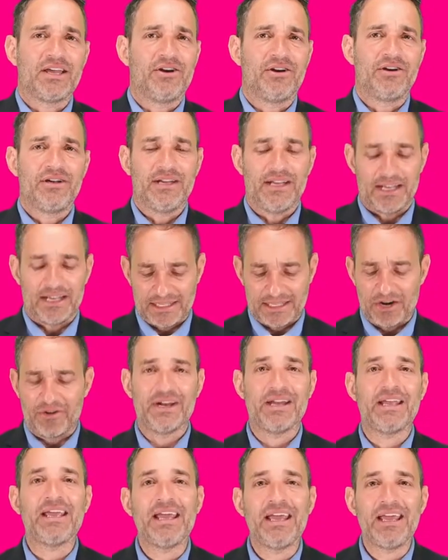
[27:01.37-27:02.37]
considered, is
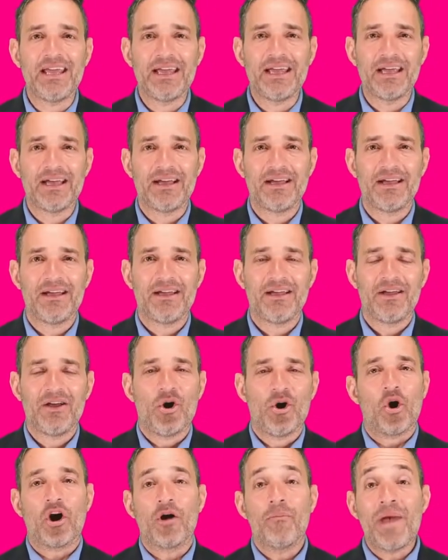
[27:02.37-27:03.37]
there an E?
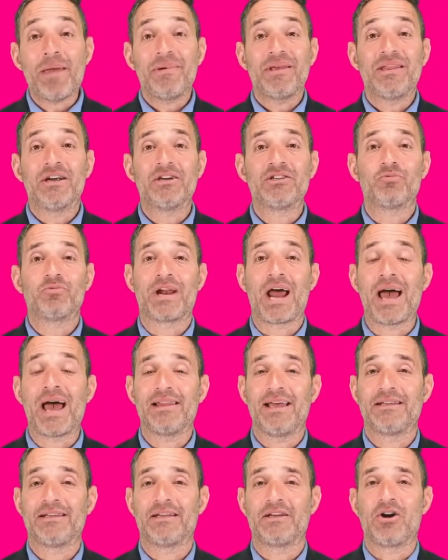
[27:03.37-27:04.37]
Or maybe there's what I